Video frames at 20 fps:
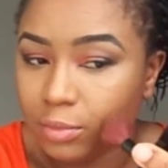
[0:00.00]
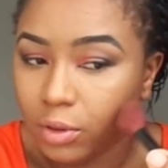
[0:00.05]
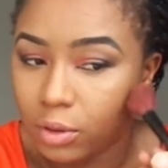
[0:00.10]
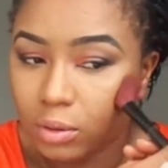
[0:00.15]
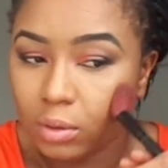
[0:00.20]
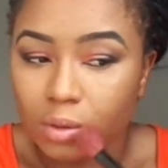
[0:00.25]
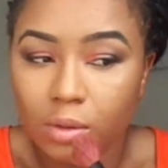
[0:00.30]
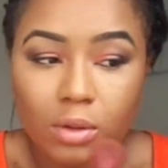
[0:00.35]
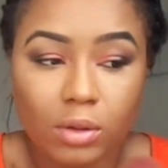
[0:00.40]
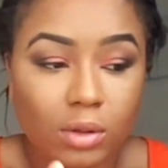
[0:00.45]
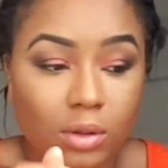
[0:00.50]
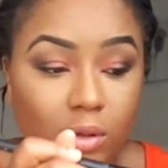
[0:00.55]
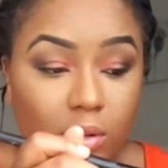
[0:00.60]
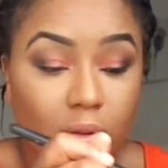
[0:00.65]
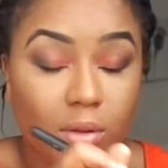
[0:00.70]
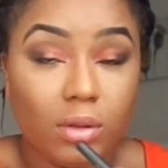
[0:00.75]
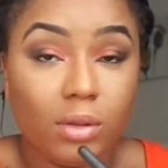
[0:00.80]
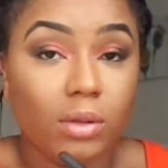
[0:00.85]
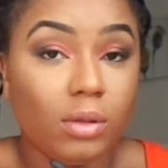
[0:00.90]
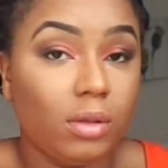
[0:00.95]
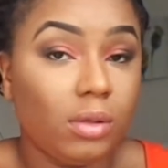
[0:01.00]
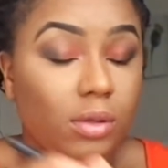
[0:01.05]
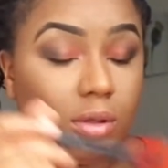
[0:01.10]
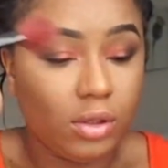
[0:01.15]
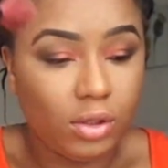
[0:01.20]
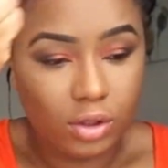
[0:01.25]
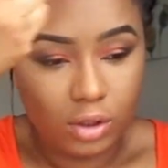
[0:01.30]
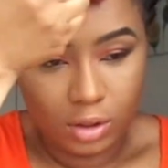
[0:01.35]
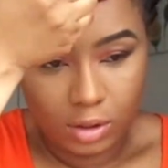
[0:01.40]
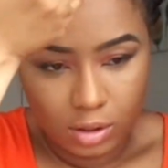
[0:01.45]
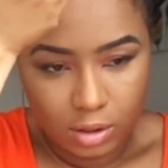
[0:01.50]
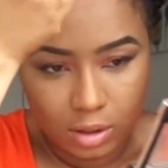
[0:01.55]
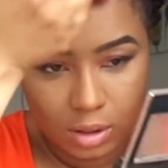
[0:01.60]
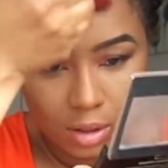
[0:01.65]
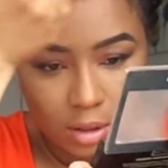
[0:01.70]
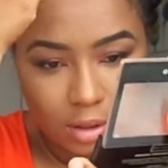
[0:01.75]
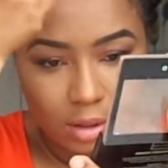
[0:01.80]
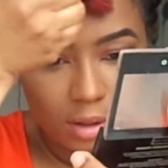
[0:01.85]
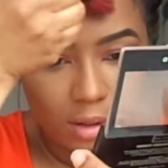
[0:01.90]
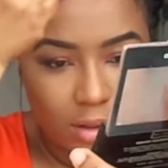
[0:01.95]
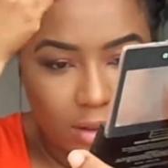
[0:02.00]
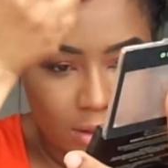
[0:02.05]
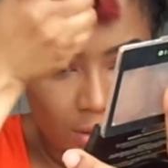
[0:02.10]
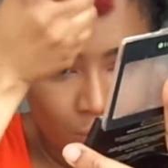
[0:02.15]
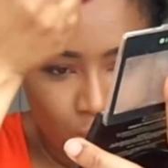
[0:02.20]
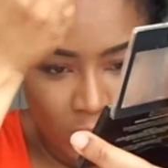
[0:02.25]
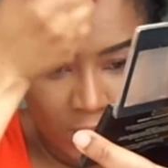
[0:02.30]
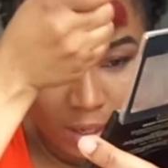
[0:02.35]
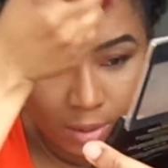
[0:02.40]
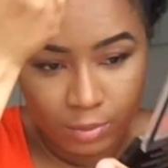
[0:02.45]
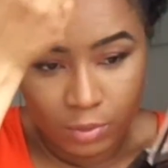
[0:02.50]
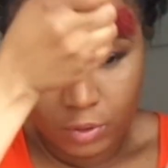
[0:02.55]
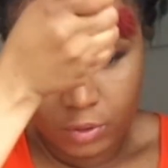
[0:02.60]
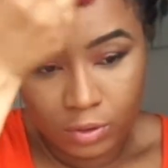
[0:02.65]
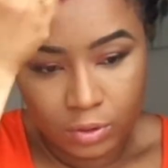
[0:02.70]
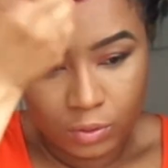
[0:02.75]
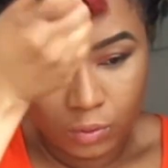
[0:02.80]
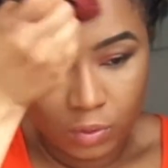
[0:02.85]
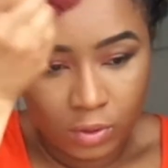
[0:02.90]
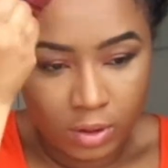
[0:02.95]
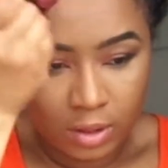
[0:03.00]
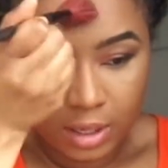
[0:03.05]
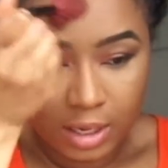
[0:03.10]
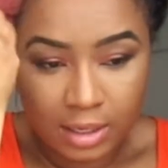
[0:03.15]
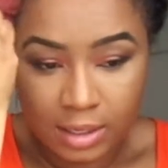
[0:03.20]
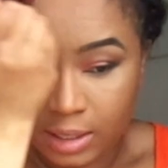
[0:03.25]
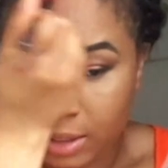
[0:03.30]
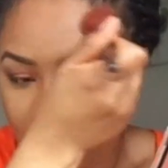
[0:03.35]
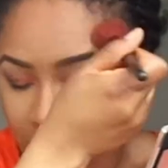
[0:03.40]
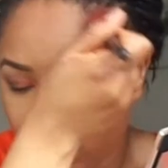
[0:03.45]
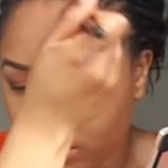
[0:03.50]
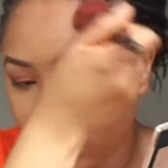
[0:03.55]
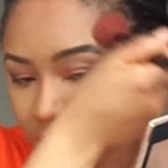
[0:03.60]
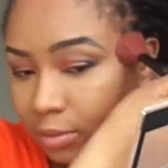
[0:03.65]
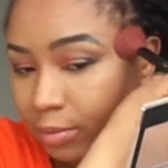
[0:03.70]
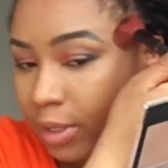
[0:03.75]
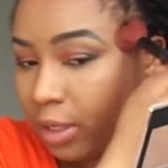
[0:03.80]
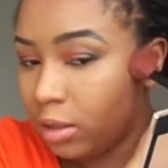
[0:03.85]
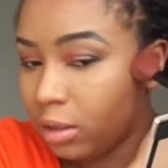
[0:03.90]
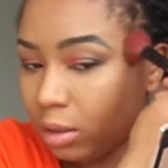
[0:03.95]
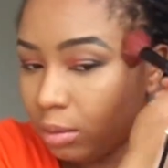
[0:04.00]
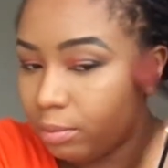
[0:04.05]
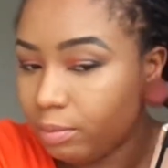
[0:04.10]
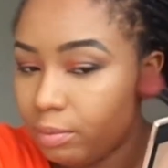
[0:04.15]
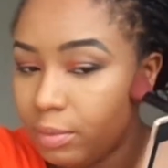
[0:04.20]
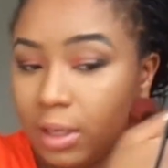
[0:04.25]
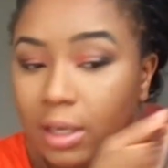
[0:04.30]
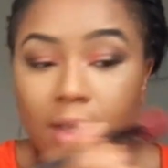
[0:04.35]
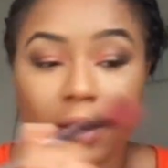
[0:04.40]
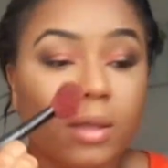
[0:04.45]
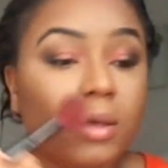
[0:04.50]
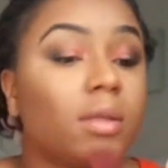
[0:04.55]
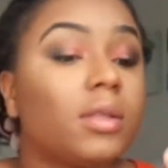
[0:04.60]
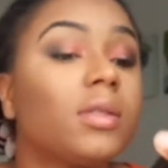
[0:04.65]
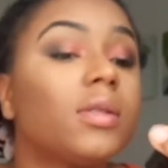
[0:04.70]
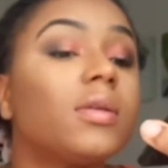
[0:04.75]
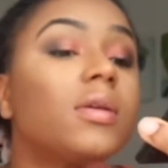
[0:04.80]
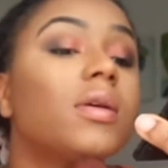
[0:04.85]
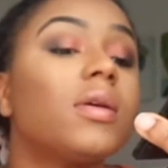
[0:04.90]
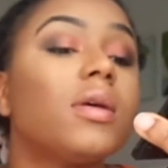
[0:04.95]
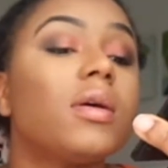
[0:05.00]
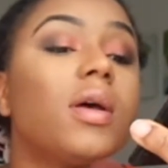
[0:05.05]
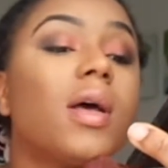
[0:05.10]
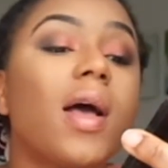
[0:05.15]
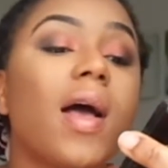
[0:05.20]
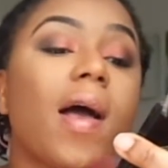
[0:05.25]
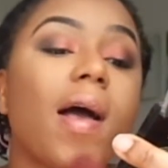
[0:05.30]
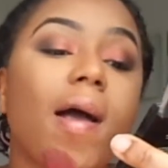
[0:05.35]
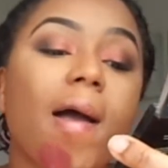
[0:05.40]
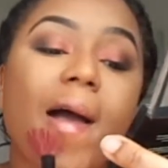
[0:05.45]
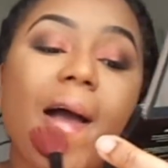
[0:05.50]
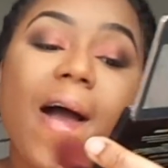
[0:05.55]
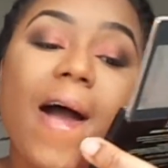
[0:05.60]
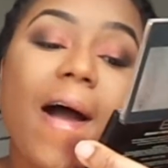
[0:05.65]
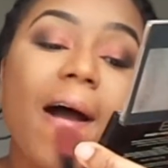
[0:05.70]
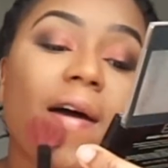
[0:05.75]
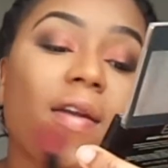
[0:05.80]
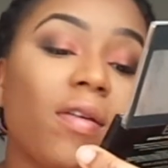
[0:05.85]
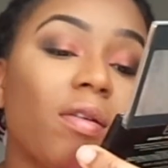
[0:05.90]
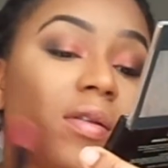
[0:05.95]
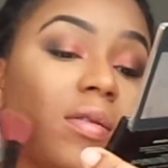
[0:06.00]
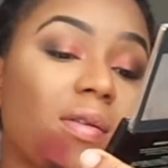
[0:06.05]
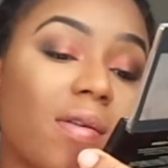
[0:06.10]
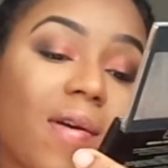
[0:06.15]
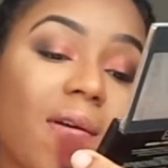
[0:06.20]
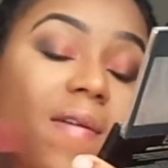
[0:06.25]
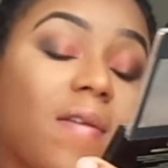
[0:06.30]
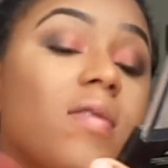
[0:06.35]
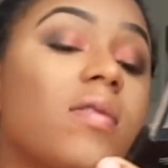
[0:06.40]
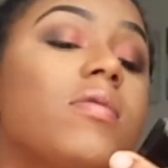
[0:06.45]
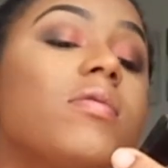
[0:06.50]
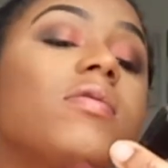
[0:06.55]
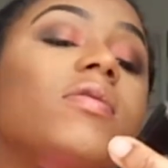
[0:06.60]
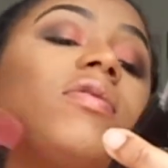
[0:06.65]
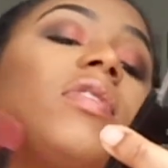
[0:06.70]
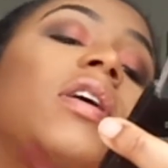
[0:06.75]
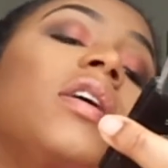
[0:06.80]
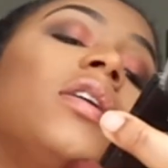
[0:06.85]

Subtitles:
in the area I want concealed. So the idea is to conceal using dark foundation